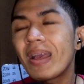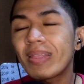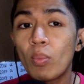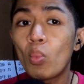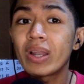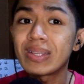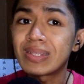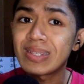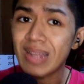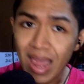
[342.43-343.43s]
make them
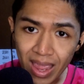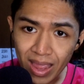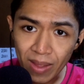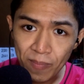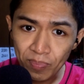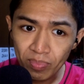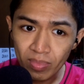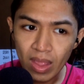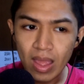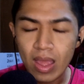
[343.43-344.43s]
want to stay.
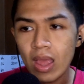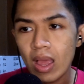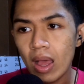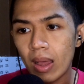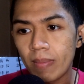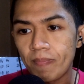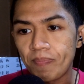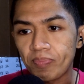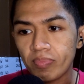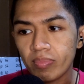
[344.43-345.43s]

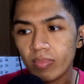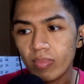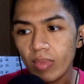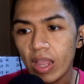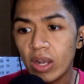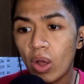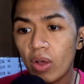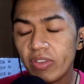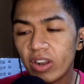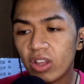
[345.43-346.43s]
And
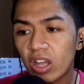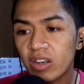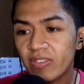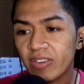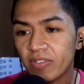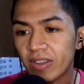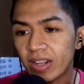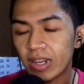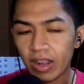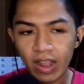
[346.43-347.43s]
also the conflict
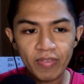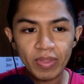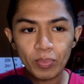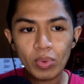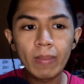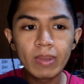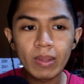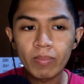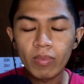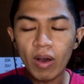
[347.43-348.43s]
of, like, they have the
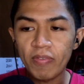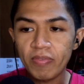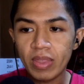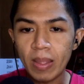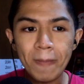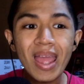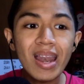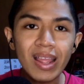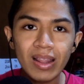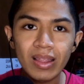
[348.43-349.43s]
problem of the
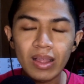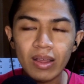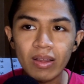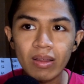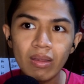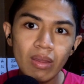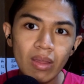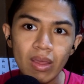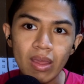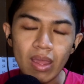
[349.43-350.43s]
men in
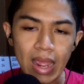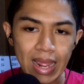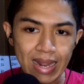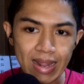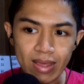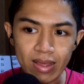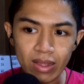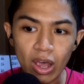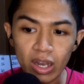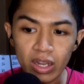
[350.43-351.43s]

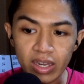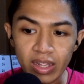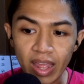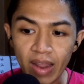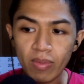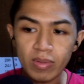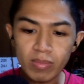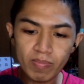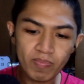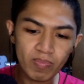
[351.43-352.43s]
the colony,
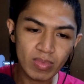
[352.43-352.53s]
and